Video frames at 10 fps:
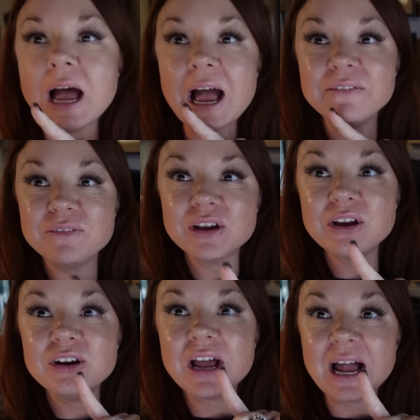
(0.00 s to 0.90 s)
I
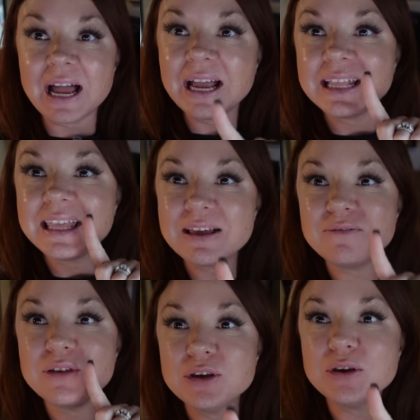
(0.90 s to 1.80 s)
figured I'd
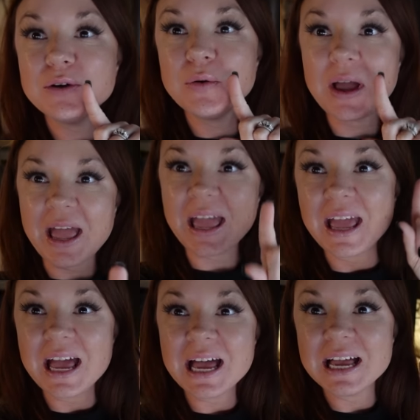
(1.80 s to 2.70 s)
give you
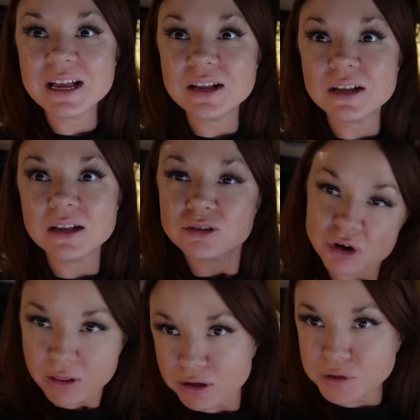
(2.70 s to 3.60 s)
a
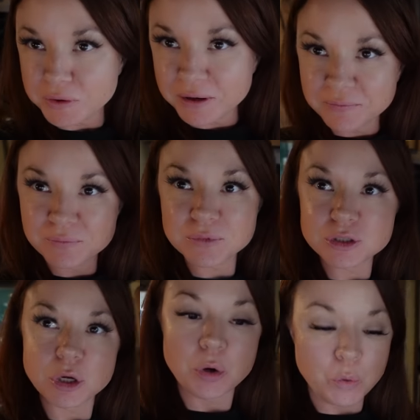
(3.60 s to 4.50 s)
trailer tour.
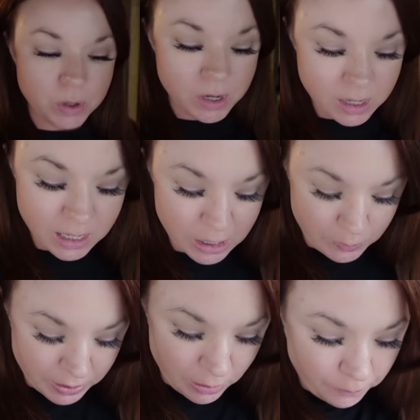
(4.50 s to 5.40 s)
So here
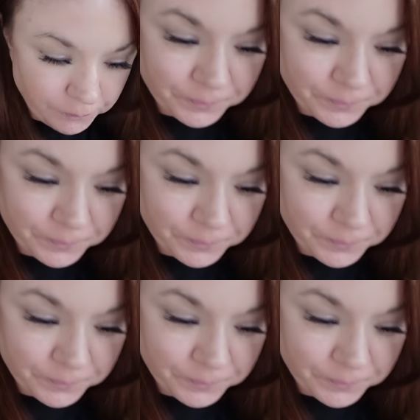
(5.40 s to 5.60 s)
we go.